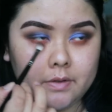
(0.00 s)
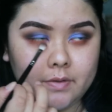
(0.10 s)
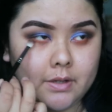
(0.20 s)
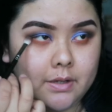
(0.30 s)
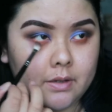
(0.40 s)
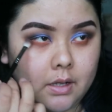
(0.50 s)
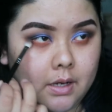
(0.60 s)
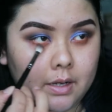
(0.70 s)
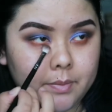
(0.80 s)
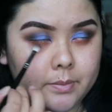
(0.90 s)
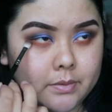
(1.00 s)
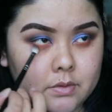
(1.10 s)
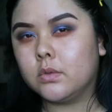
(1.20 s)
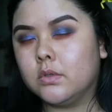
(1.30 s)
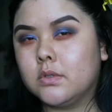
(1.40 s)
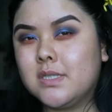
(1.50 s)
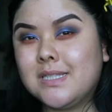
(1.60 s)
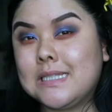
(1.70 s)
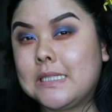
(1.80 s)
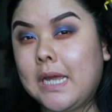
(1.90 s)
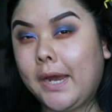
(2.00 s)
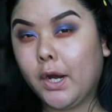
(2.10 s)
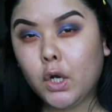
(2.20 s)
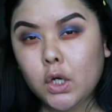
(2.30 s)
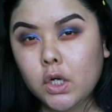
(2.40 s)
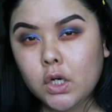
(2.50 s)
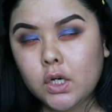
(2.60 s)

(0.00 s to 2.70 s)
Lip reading: I feel like a lot of people will stare.